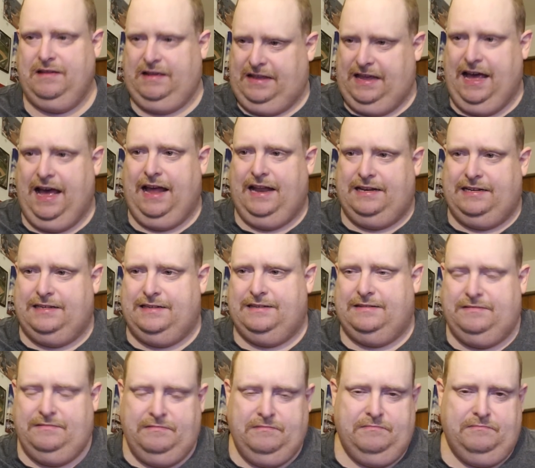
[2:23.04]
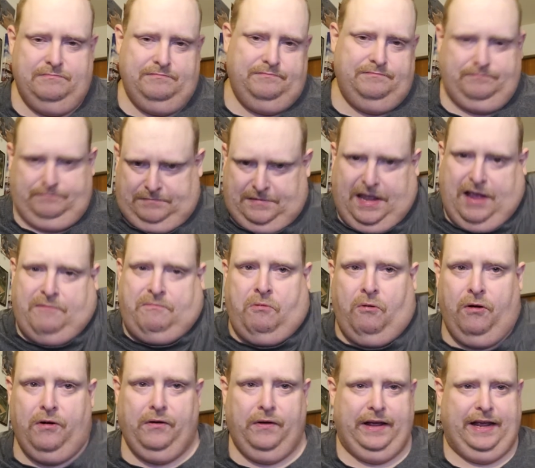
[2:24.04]
Yet, Dave
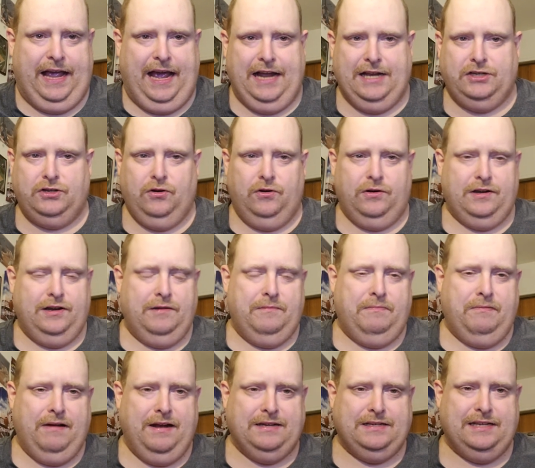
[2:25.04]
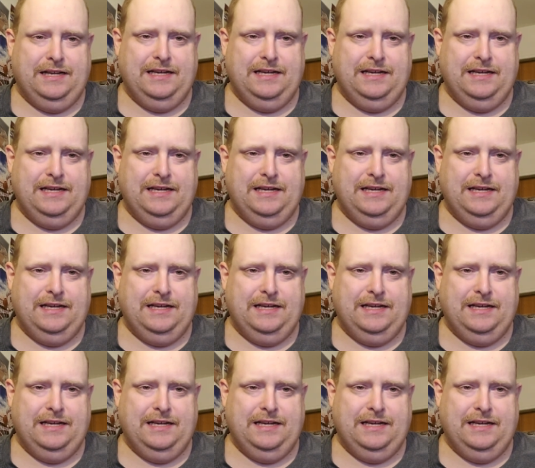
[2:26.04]
Portnoy can't talk to the press.